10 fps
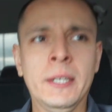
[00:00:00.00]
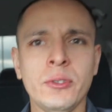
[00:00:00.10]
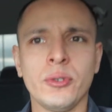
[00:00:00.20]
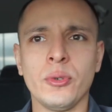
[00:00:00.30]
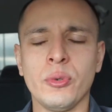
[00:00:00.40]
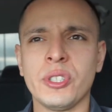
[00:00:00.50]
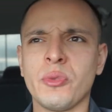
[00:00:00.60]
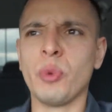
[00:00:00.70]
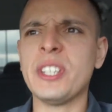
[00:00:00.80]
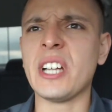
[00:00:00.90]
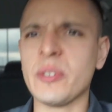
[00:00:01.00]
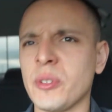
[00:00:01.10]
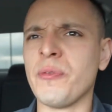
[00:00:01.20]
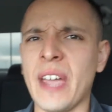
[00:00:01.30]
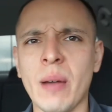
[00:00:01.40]
to just reach out
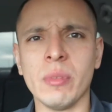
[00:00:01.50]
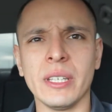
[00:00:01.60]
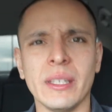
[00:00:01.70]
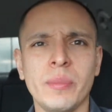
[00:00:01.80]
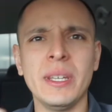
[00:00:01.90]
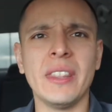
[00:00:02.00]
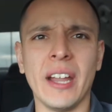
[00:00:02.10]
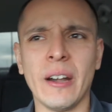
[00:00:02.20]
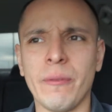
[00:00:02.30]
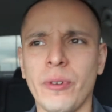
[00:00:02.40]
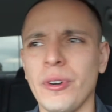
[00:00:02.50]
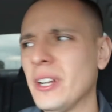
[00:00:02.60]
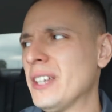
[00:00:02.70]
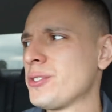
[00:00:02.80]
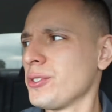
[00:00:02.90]
to family and be there for
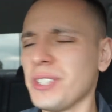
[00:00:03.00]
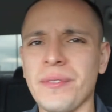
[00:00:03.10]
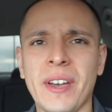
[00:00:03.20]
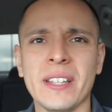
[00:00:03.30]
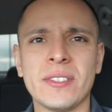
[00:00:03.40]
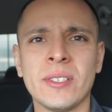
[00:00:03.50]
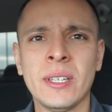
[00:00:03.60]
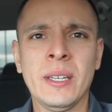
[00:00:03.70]
certain events.